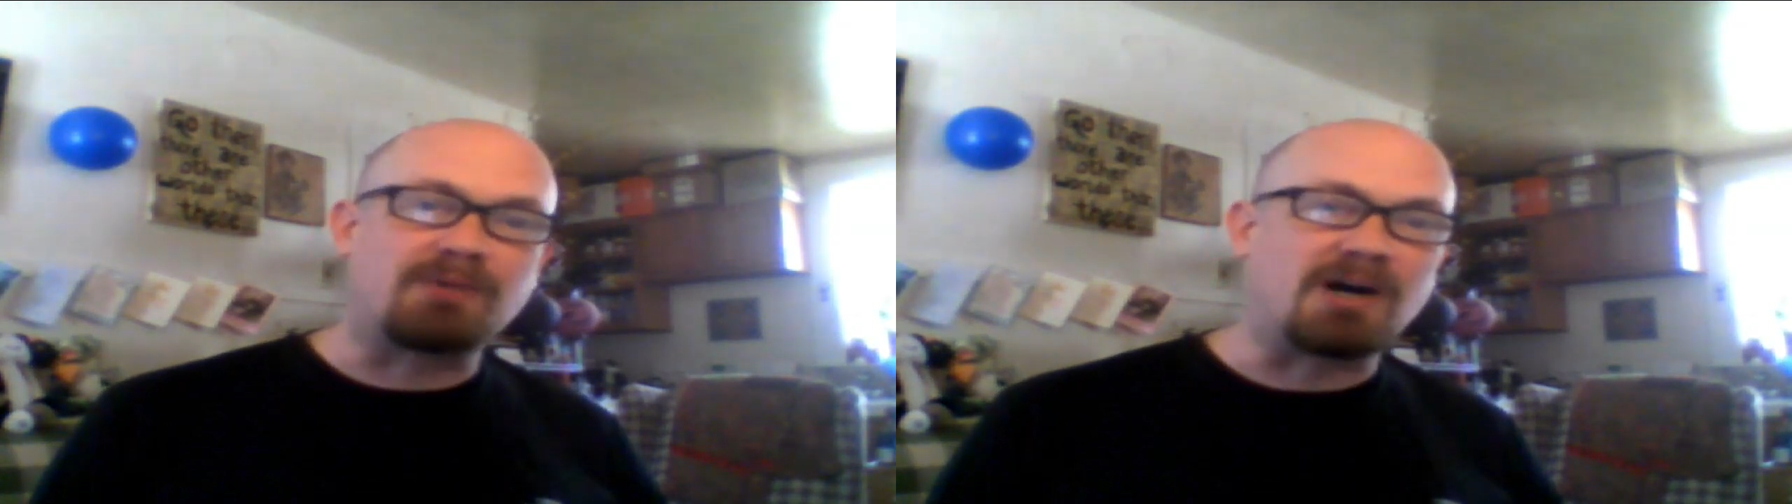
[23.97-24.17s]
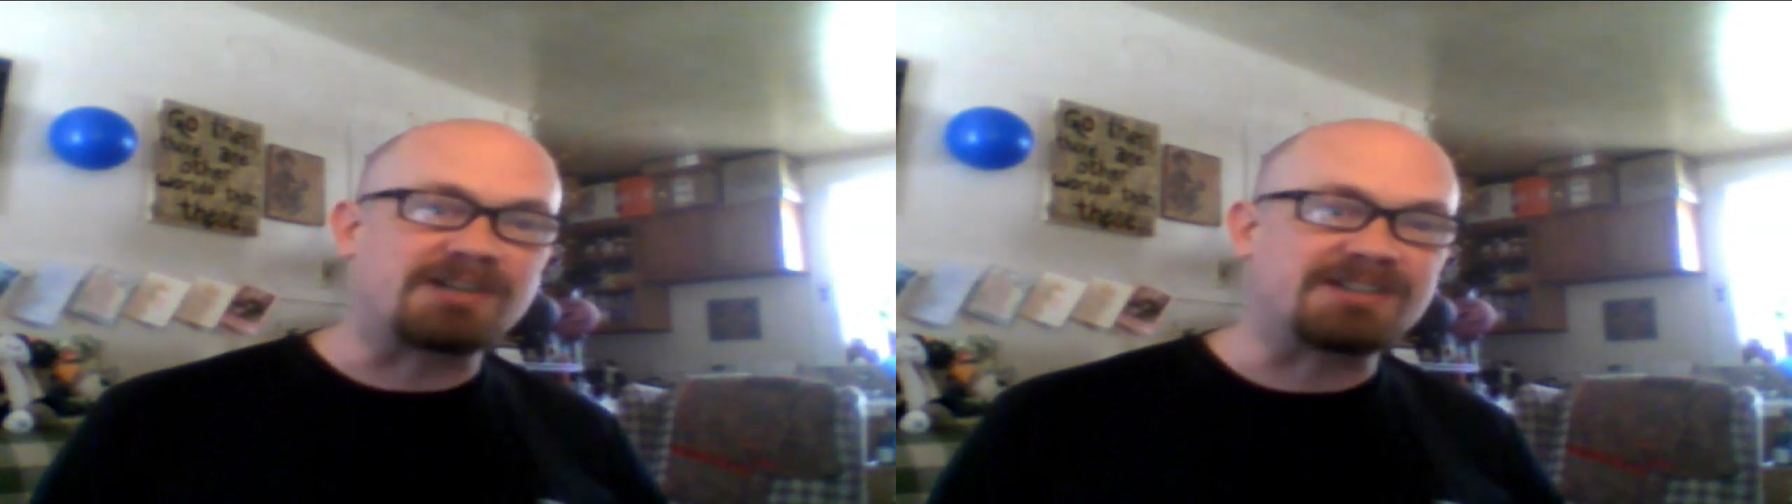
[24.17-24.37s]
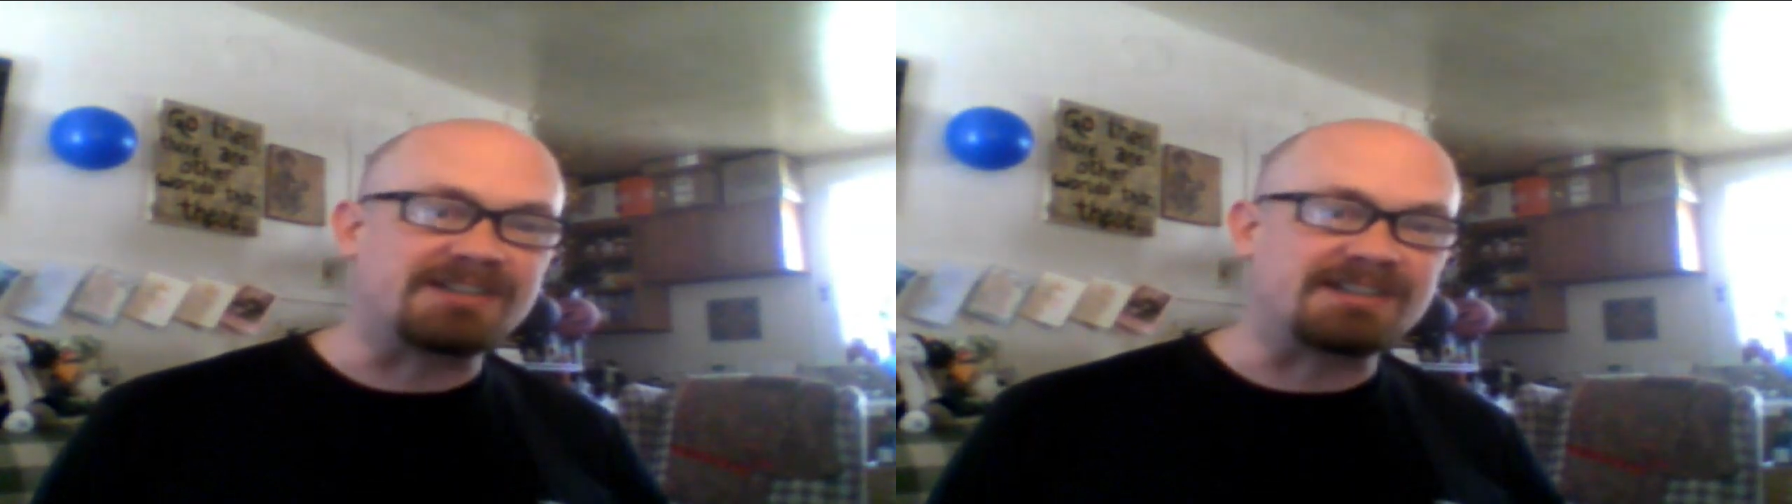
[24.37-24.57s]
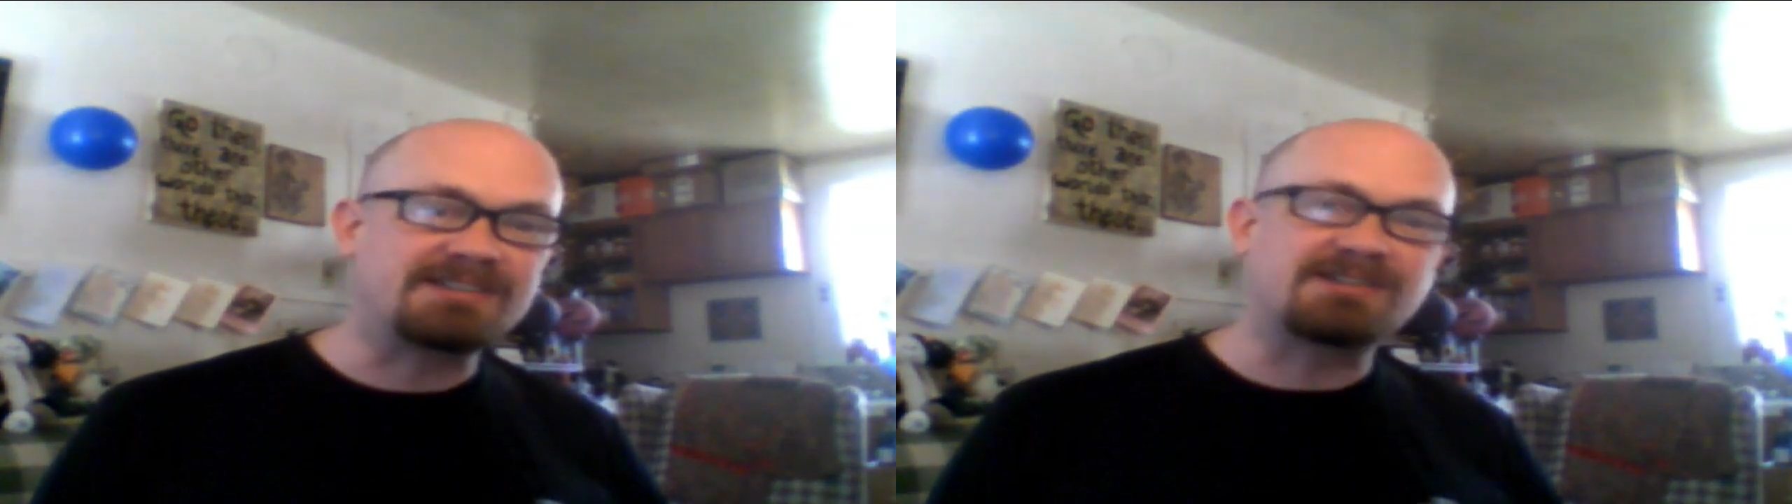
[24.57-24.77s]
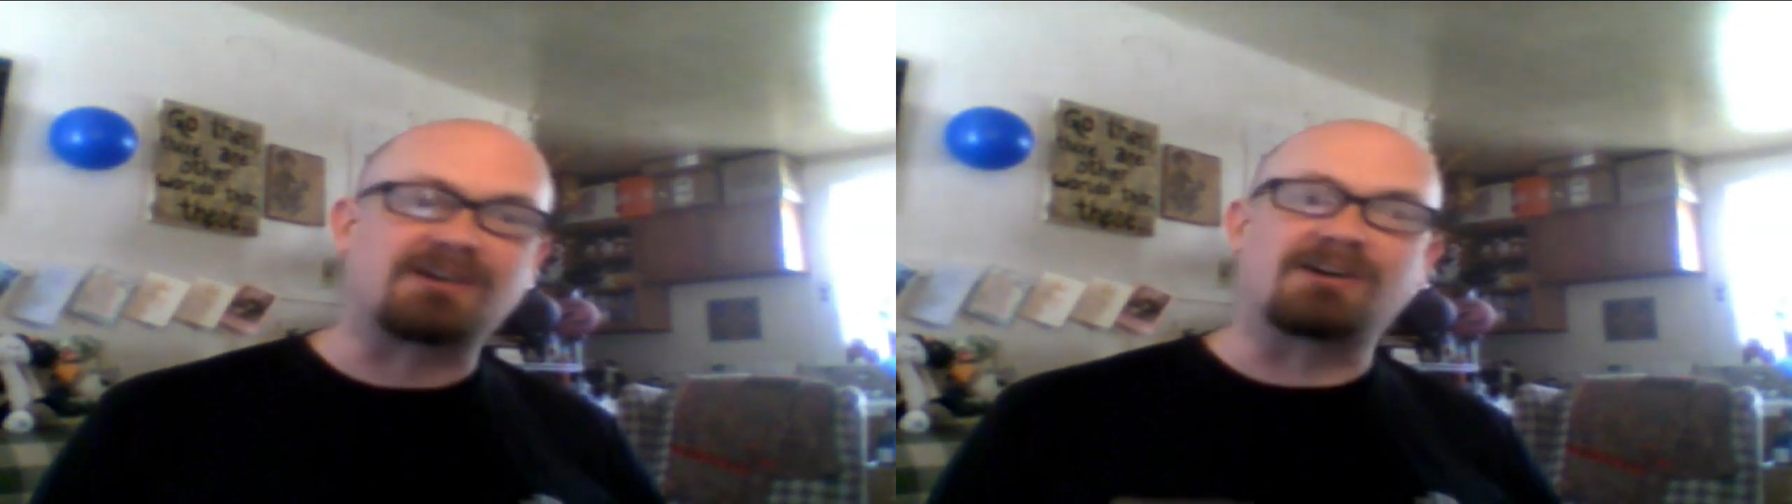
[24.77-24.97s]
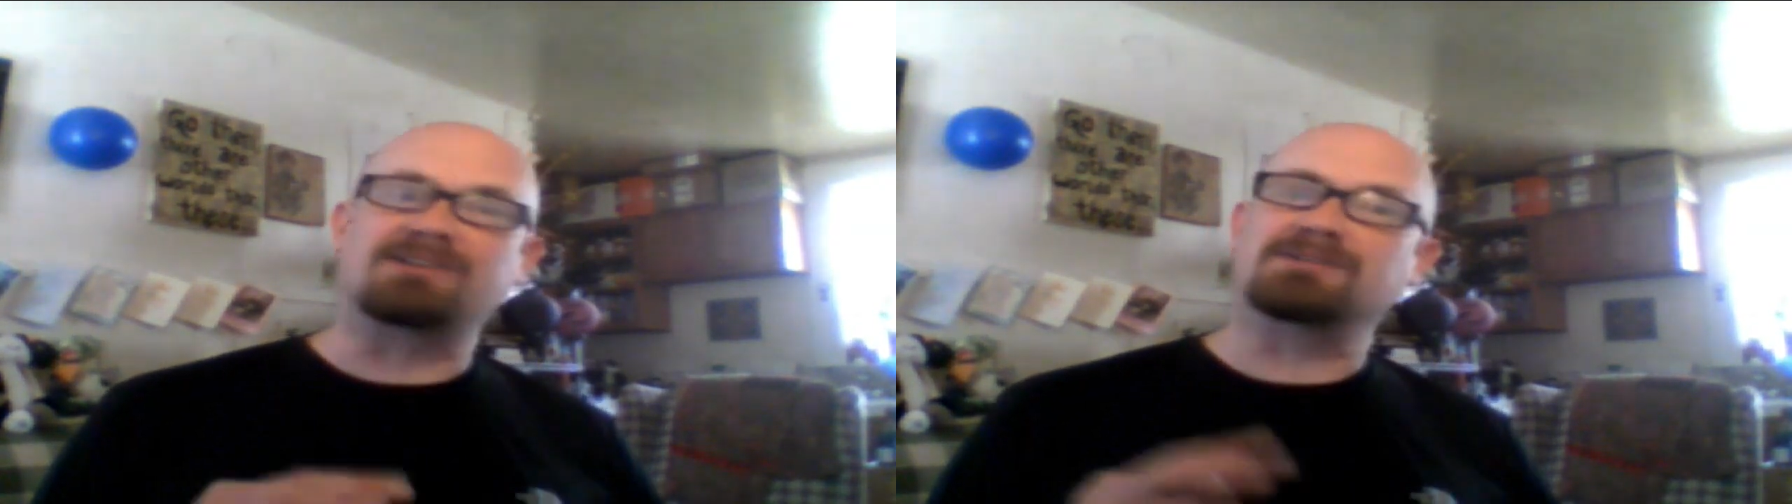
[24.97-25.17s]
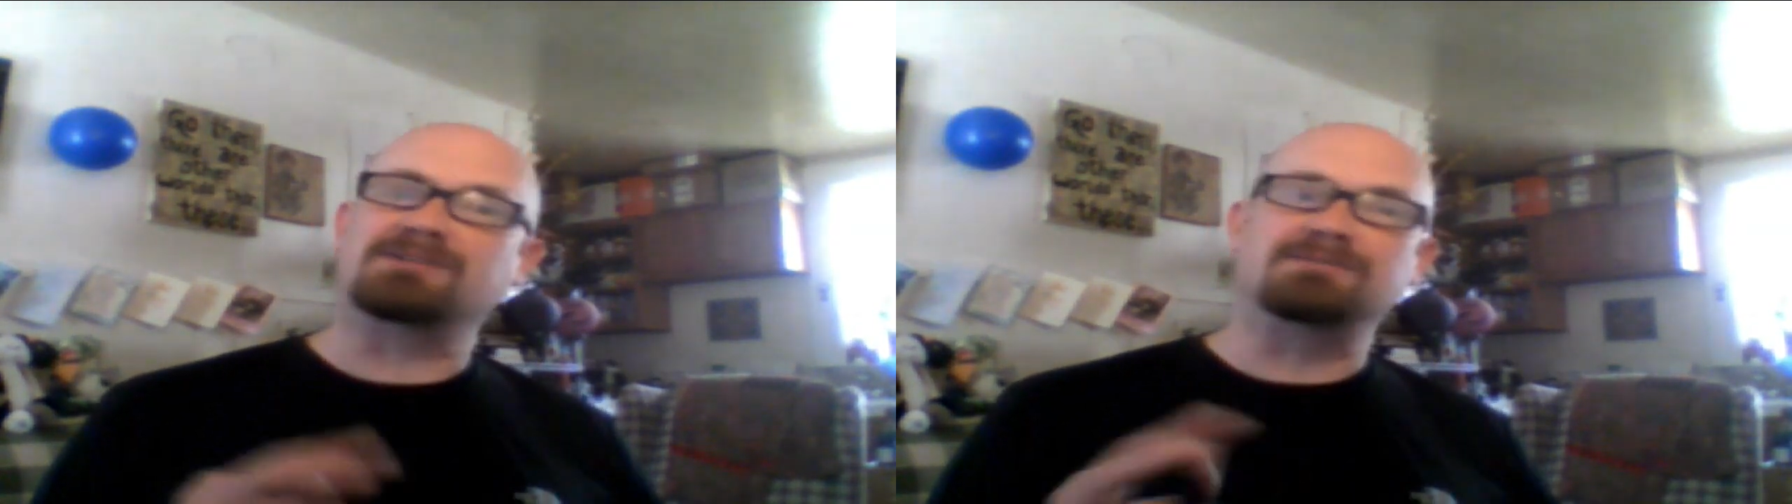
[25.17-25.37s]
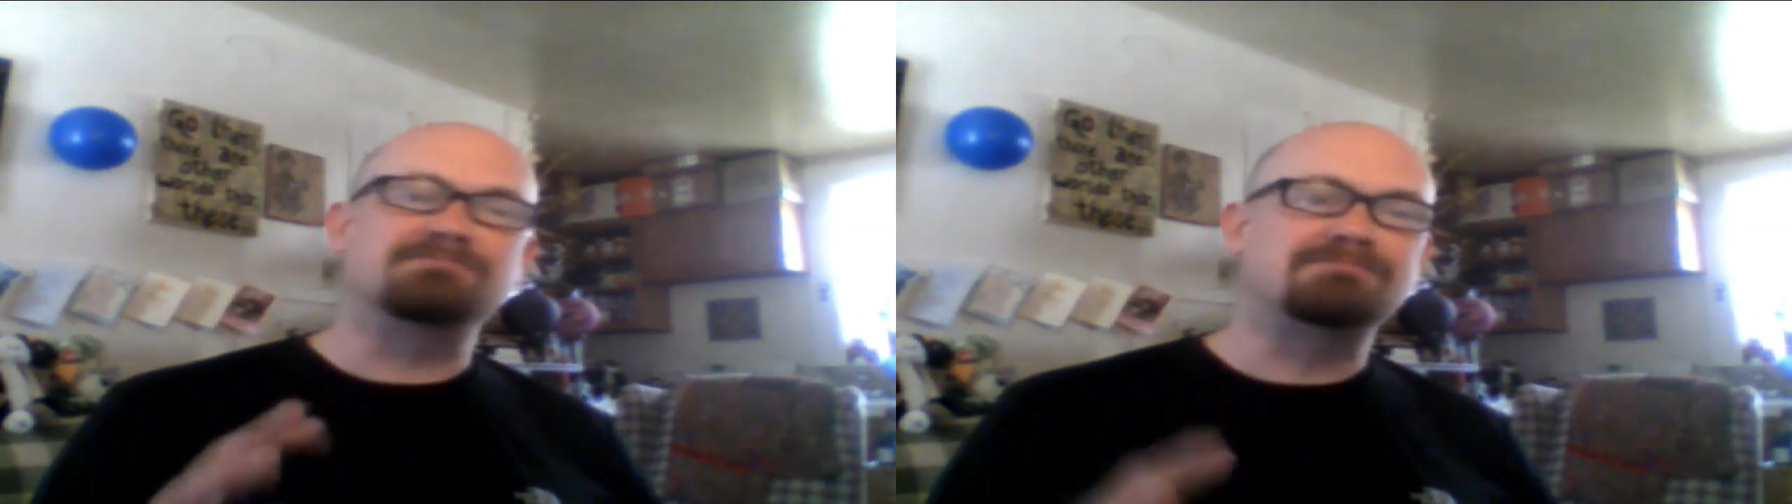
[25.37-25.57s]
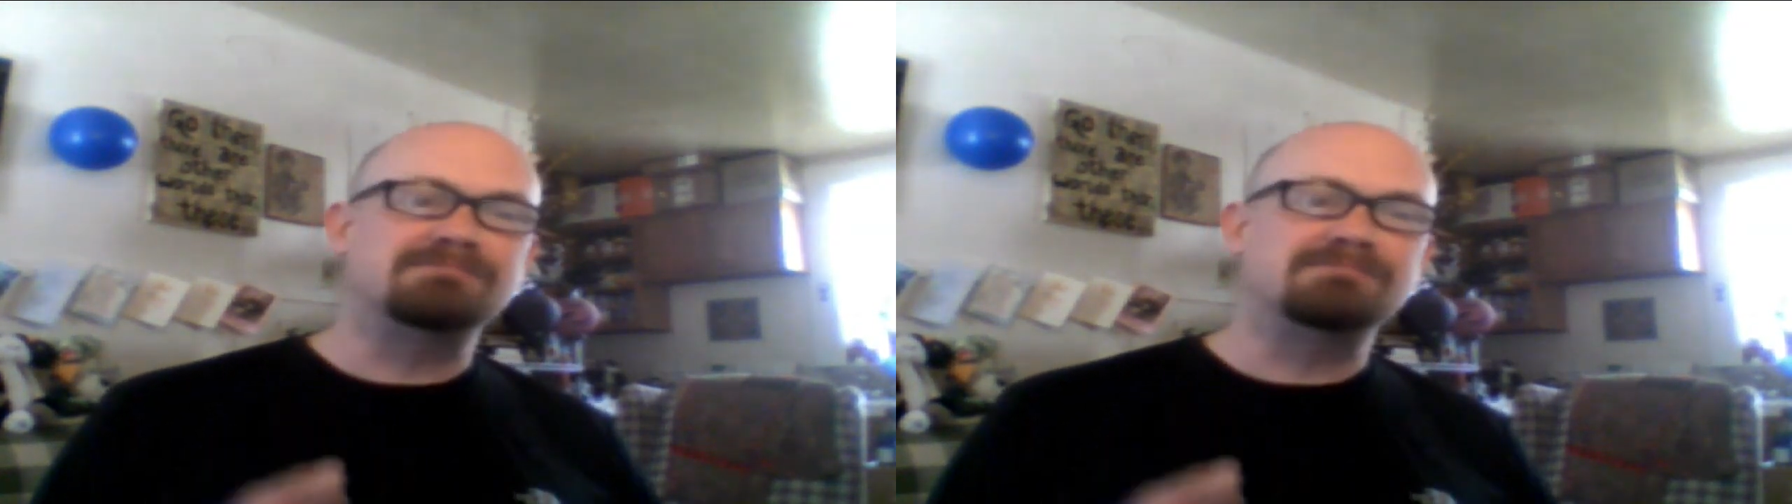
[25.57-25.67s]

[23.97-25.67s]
watching this are